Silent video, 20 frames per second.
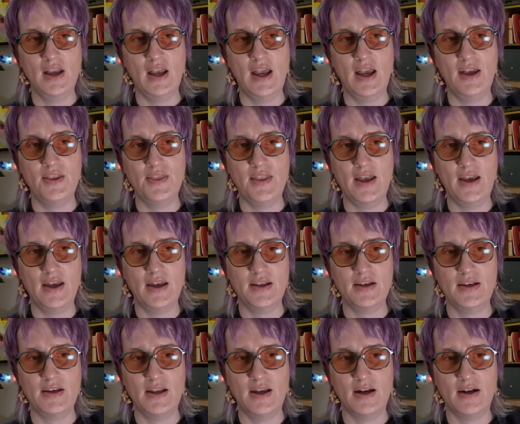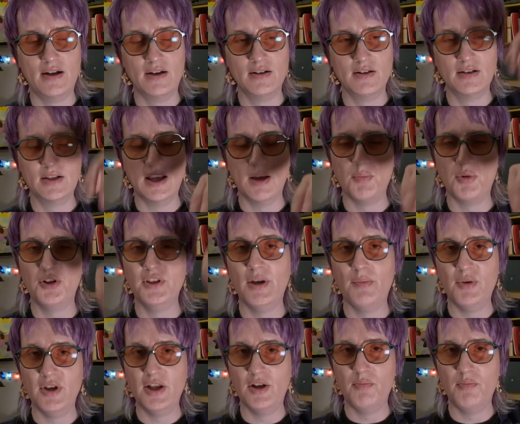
and then uh, get pulled up a